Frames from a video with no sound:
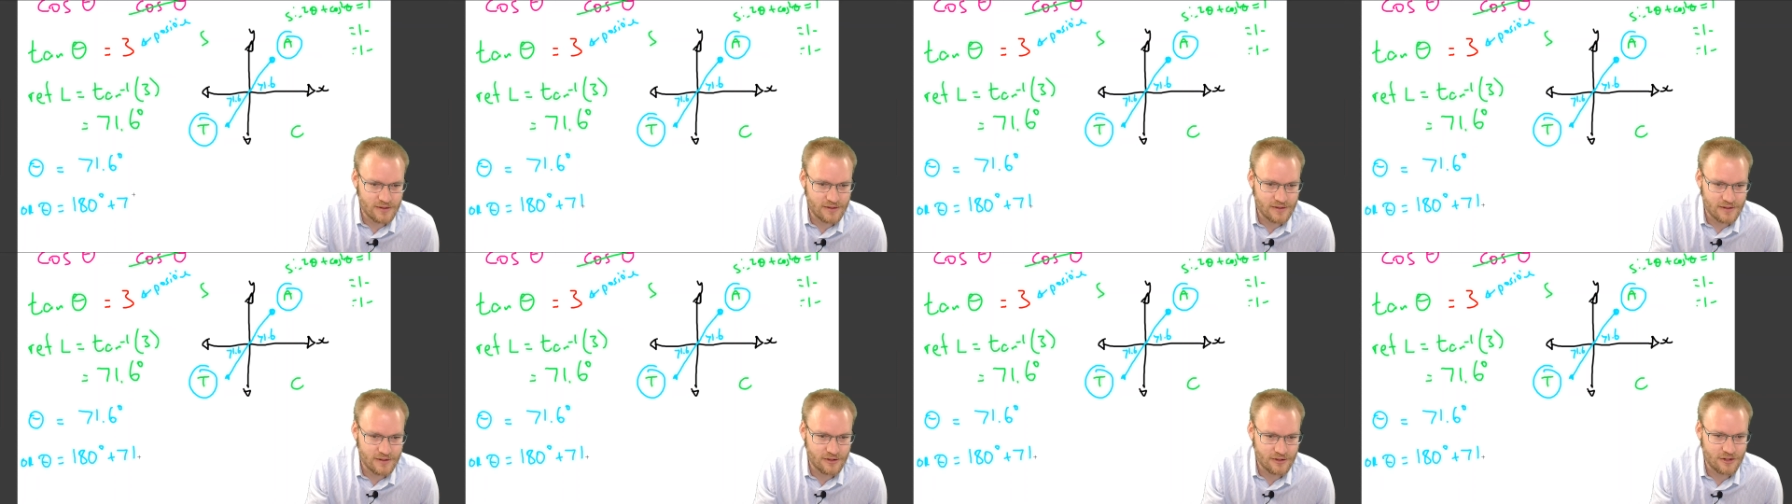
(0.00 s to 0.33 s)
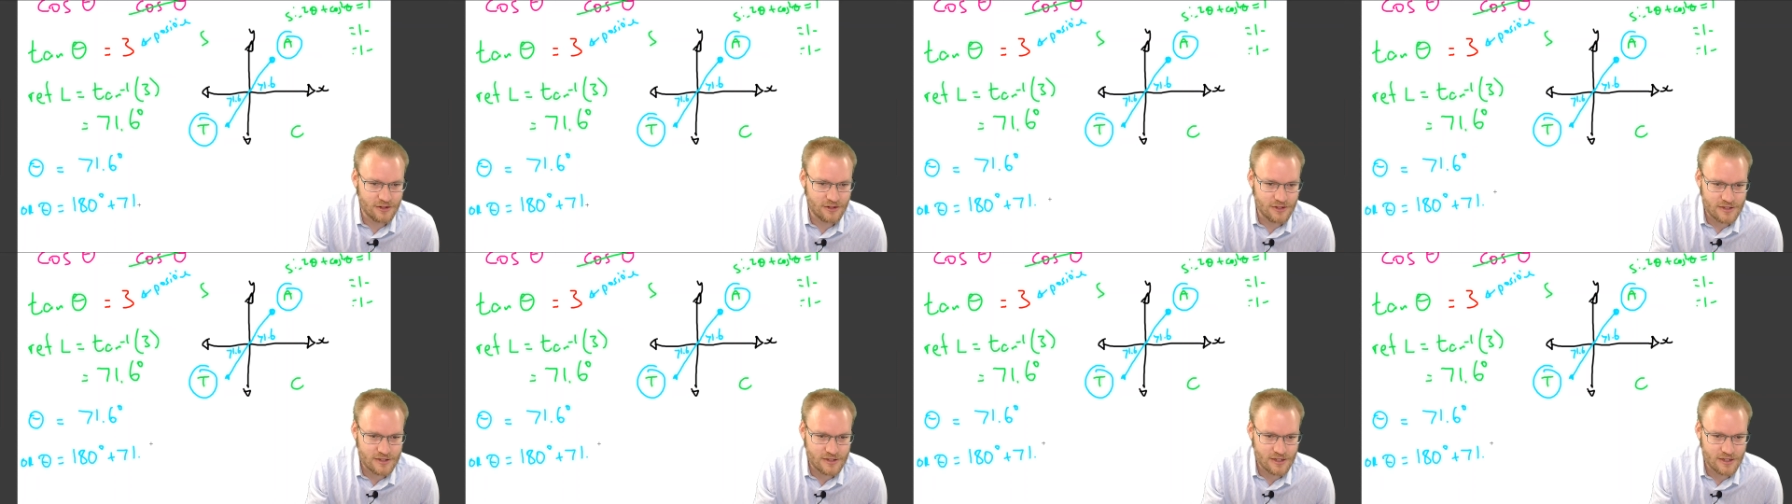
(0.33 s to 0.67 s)
I
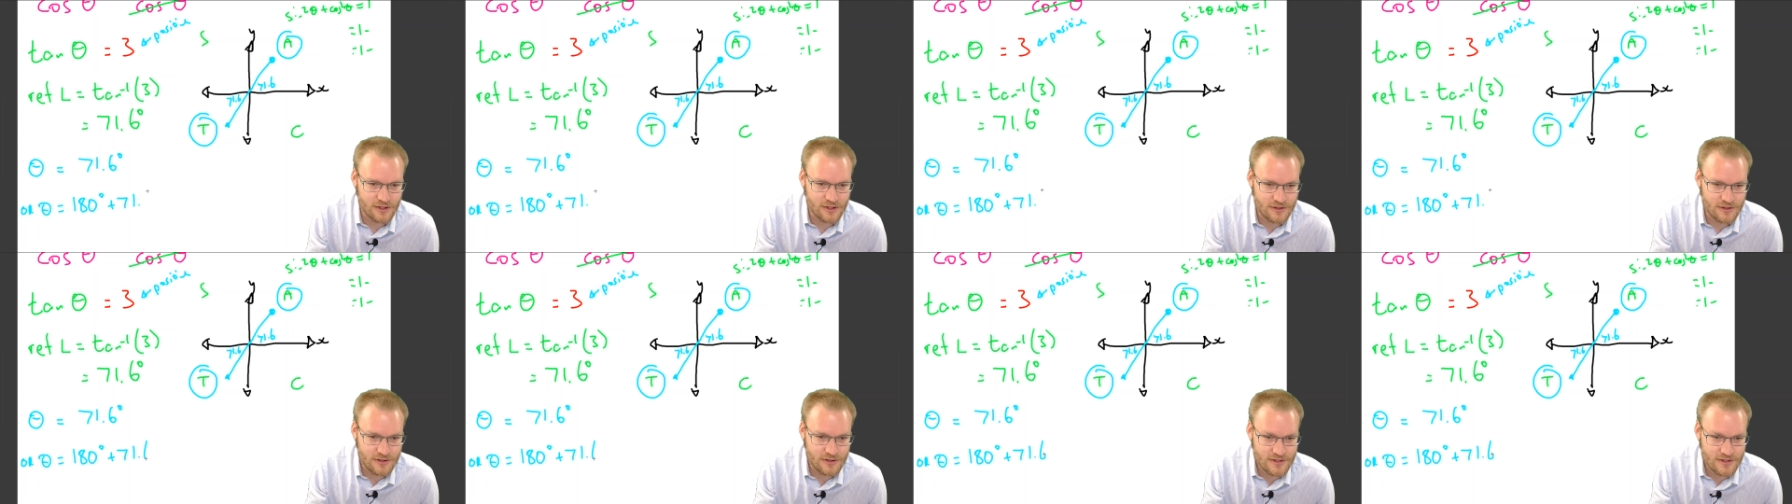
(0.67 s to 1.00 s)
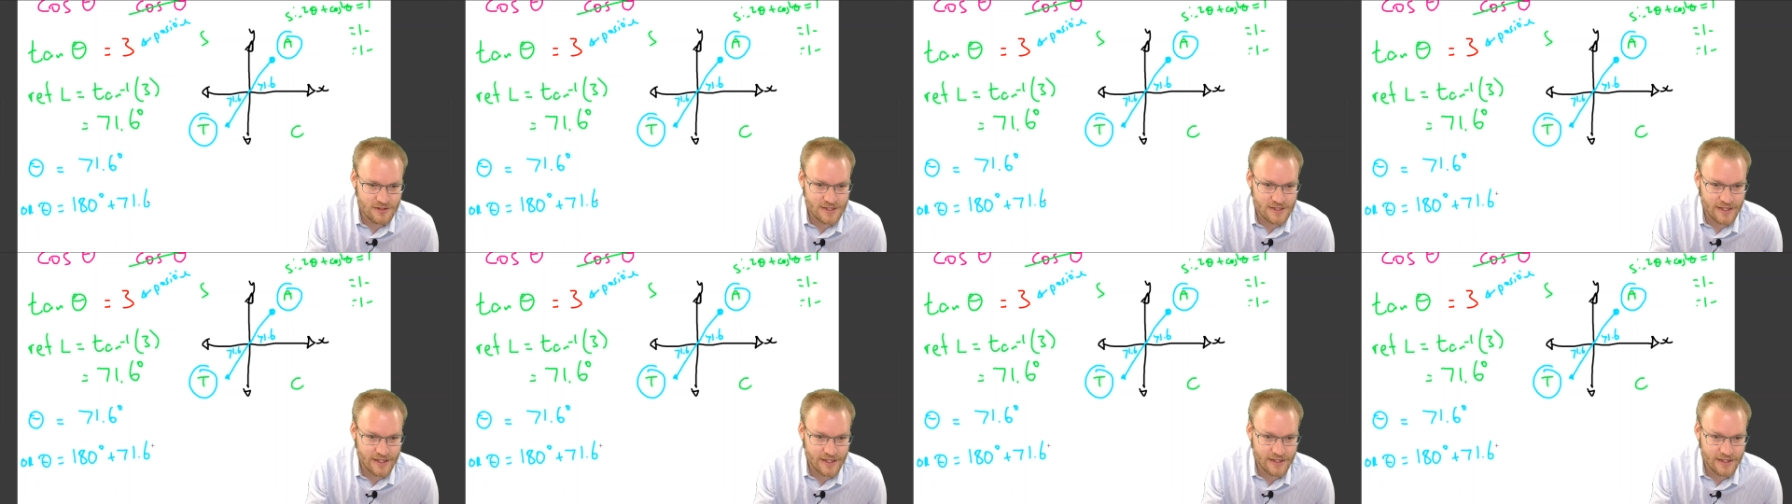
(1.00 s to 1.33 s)
notice I
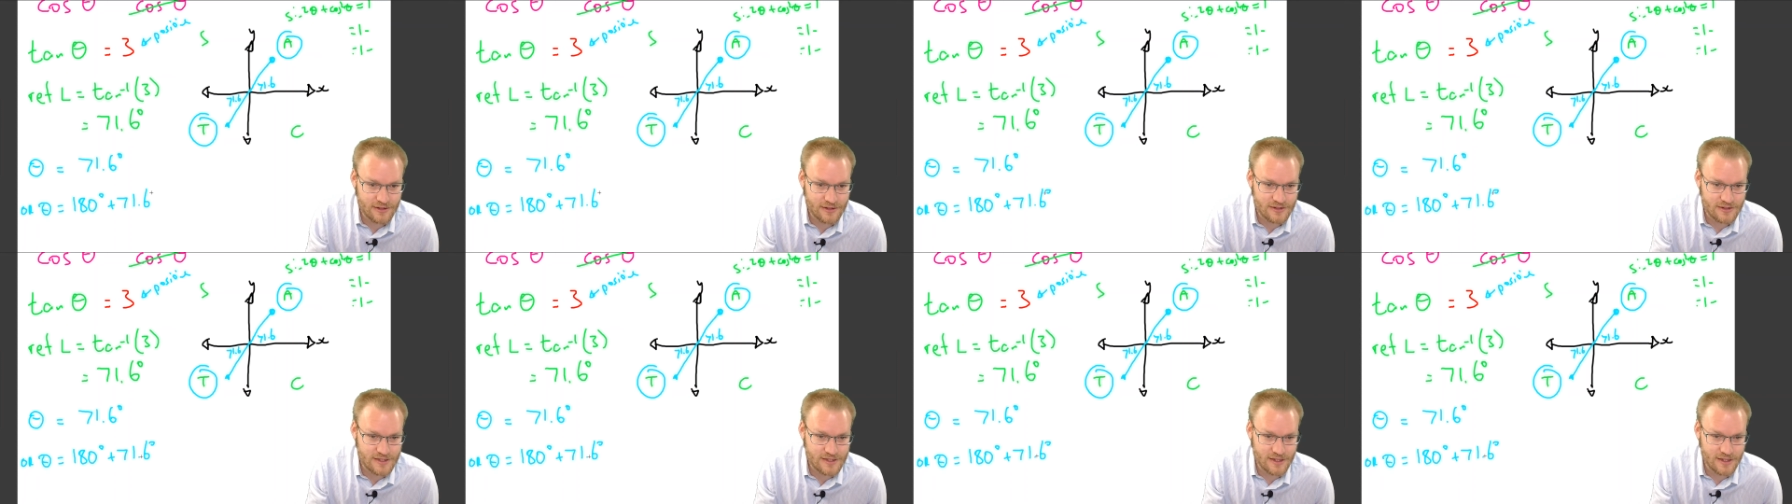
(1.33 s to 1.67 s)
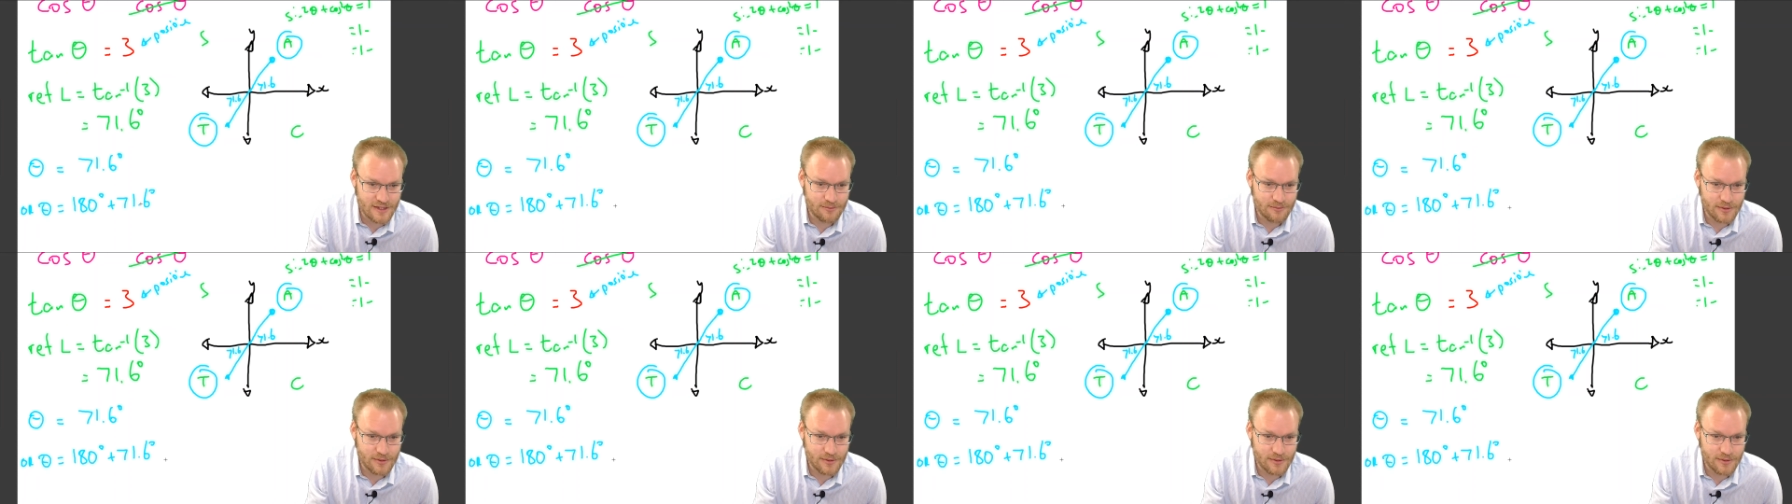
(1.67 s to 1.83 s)
say this step,